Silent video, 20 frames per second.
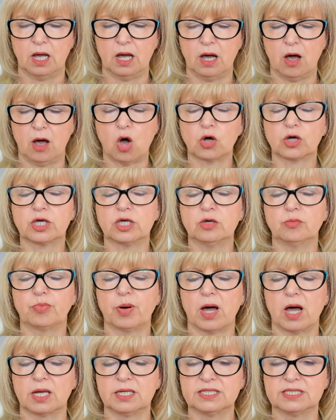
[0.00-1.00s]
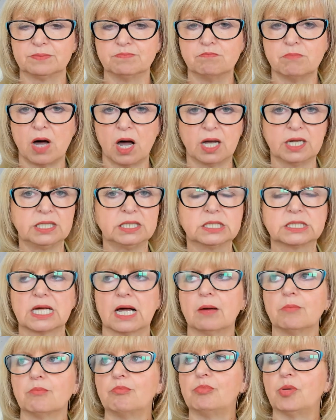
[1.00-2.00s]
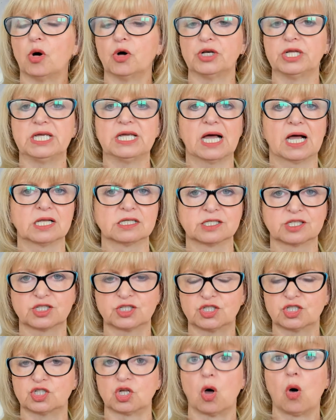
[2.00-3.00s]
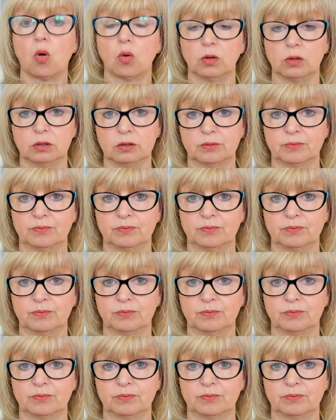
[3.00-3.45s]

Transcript: occupies mind and body and soul